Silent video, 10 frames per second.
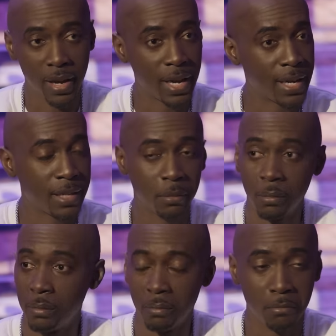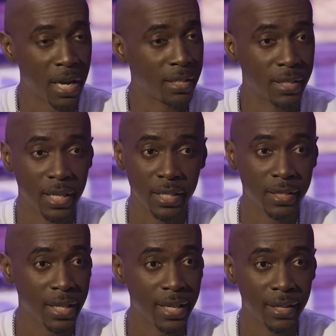I started
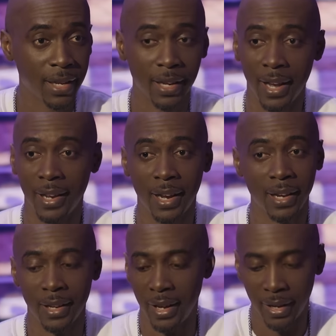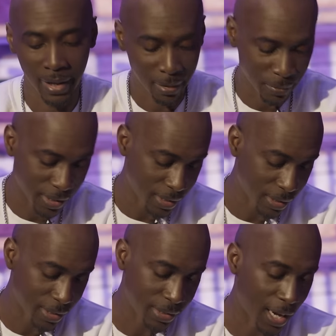singing. I'm just a
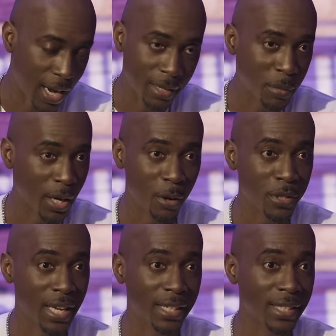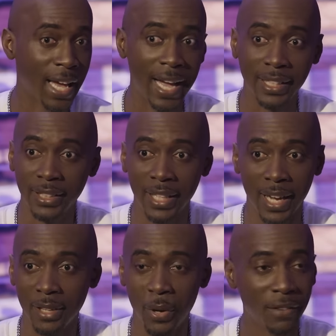little dark, but outside of that,
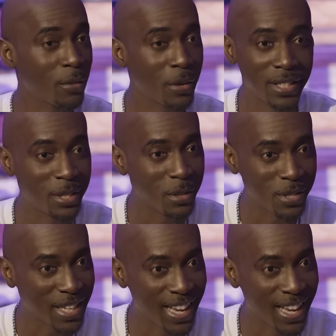I do have no issues